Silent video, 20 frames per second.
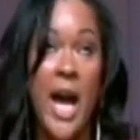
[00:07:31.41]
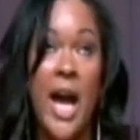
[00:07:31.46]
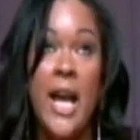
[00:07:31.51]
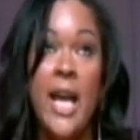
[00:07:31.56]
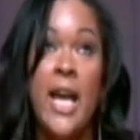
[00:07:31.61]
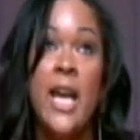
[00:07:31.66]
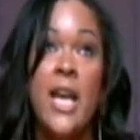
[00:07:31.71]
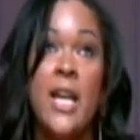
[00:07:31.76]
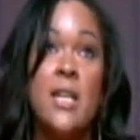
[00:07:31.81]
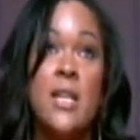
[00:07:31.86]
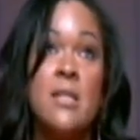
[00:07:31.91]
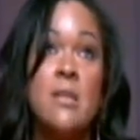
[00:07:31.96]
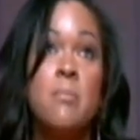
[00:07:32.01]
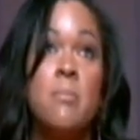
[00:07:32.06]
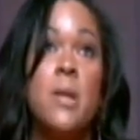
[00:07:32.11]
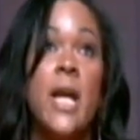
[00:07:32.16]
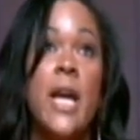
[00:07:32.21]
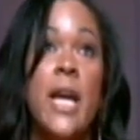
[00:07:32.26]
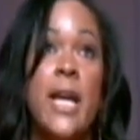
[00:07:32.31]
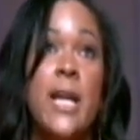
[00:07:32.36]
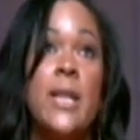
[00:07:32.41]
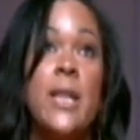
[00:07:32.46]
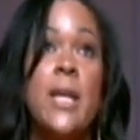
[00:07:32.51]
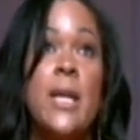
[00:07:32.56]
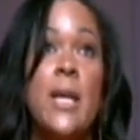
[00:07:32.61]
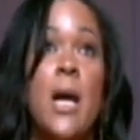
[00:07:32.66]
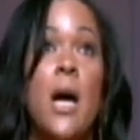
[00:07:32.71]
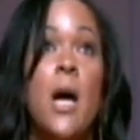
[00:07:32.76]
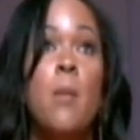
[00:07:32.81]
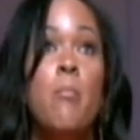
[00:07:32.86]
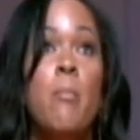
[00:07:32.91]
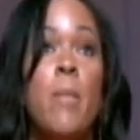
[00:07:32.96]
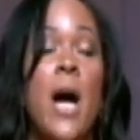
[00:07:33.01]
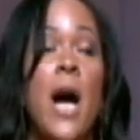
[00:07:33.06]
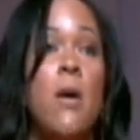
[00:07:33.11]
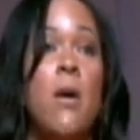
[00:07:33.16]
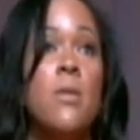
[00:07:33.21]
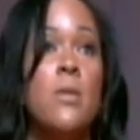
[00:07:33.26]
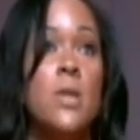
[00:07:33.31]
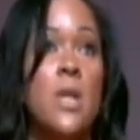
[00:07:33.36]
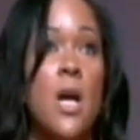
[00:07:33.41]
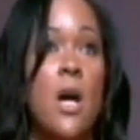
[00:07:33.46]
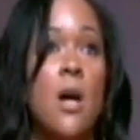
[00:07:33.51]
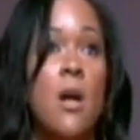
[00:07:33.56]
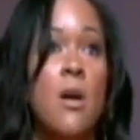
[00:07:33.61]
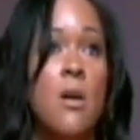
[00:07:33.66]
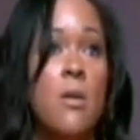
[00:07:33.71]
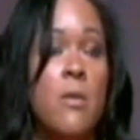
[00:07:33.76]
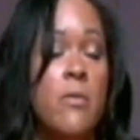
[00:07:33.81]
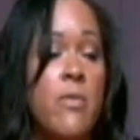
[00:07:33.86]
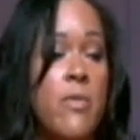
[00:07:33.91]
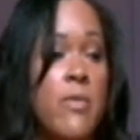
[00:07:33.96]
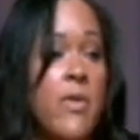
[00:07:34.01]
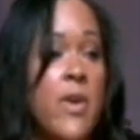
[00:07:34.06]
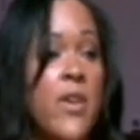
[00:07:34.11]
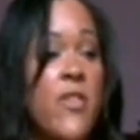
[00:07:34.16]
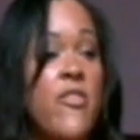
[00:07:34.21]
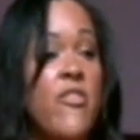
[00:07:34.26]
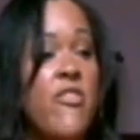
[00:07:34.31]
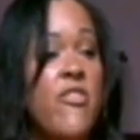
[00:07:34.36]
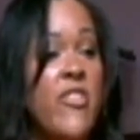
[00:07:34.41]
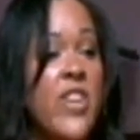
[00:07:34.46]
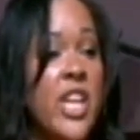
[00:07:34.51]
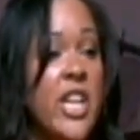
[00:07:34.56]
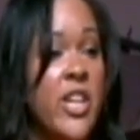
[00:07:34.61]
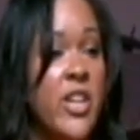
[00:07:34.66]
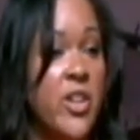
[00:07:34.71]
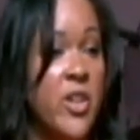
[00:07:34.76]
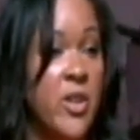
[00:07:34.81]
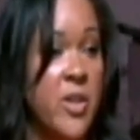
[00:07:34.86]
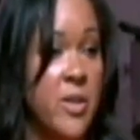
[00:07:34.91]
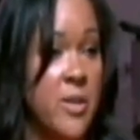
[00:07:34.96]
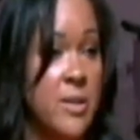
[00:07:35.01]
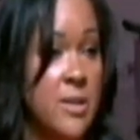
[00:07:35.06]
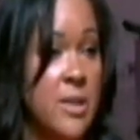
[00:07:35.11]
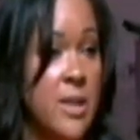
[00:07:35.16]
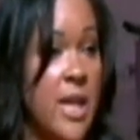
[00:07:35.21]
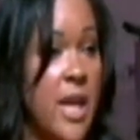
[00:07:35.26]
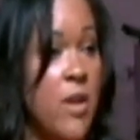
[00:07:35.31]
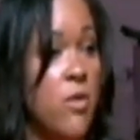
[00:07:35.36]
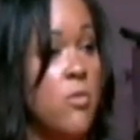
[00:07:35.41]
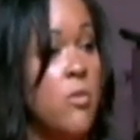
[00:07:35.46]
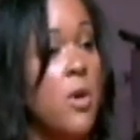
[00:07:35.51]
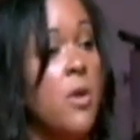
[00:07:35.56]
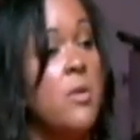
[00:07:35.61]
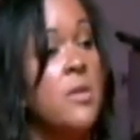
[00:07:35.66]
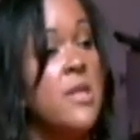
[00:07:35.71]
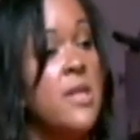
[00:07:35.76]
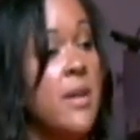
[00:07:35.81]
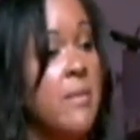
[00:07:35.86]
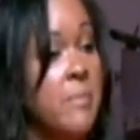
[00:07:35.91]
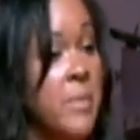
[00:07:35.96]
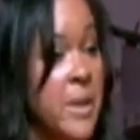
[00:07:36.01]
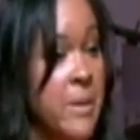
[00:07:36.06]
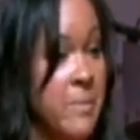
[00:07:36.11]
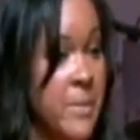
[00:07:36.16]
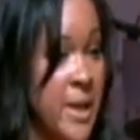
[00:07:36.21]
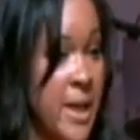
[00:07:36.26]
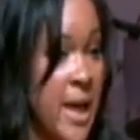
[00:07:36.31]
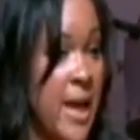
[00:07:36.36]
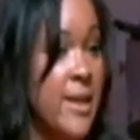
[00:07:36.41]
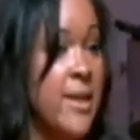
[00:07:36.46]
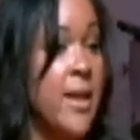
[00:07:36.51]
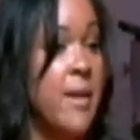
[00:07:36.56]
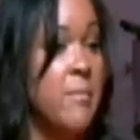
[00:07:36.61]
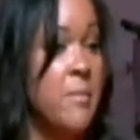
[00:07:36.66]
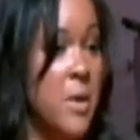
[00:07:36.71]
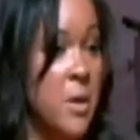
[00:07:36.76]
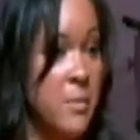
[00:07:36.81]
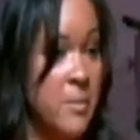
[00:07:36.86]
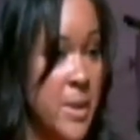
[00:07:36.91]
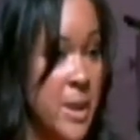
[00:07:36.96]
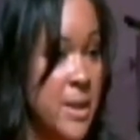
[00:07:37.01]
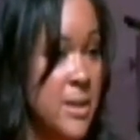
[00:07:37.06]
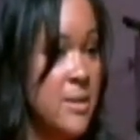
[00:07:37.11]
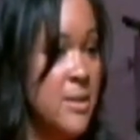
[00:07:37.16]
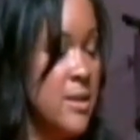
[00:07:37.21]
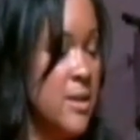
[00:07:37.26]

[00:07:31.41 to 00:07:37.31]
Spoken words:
I can't explain the amount of fear that rose up in me at that moment.